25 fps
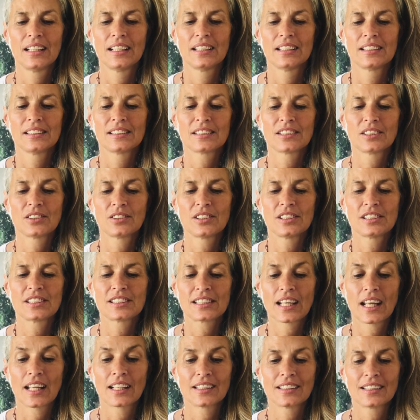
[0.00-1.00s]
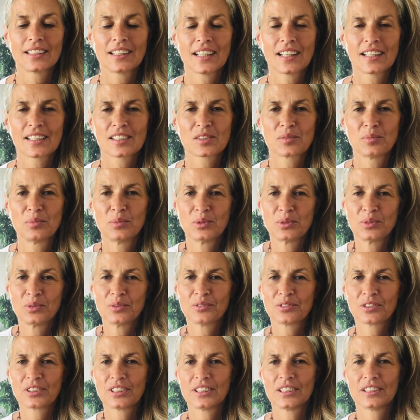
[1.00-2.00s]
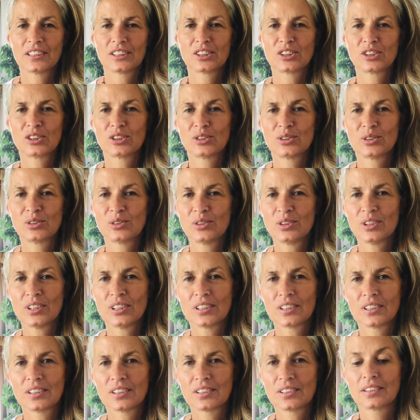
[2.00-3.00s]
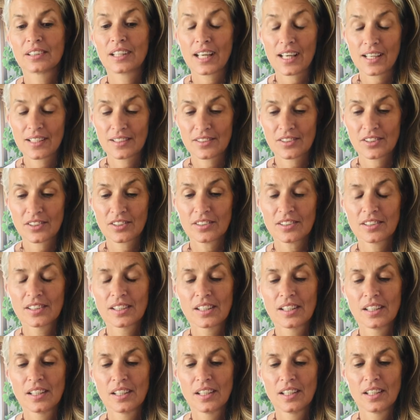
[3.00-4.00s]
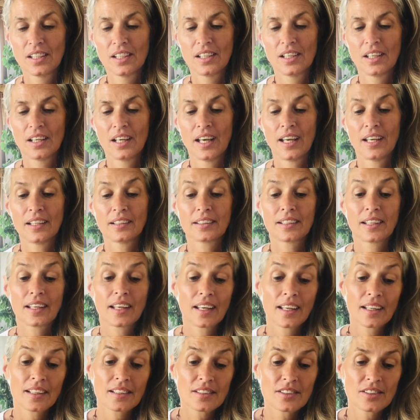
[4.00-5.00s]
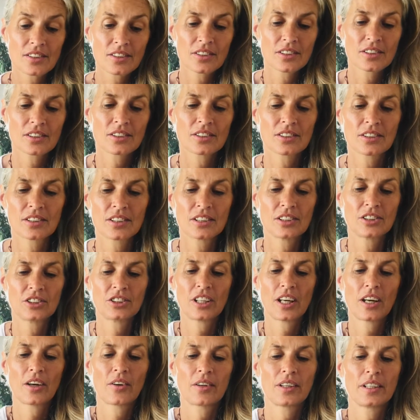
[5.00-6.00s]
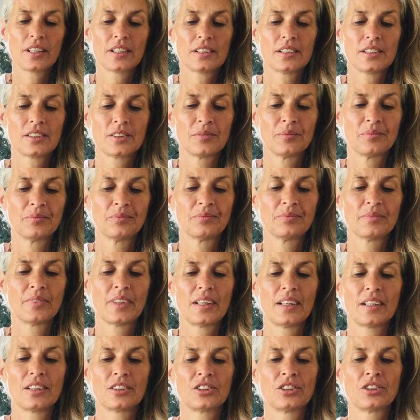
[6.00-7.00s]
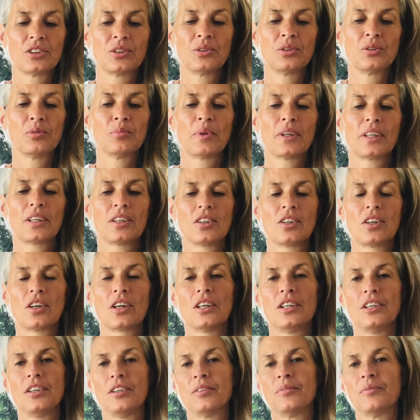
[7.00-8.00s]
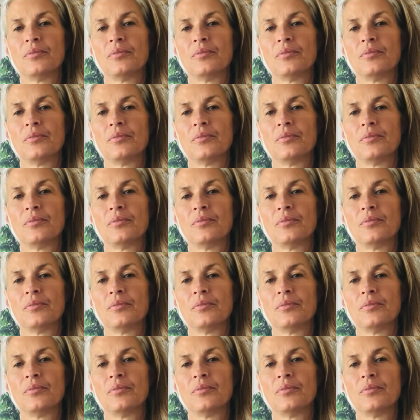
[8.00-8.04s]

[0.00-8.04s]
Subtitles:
So the sun has moved into Cancer, and Cancer is the Chariot. I'll show you my card.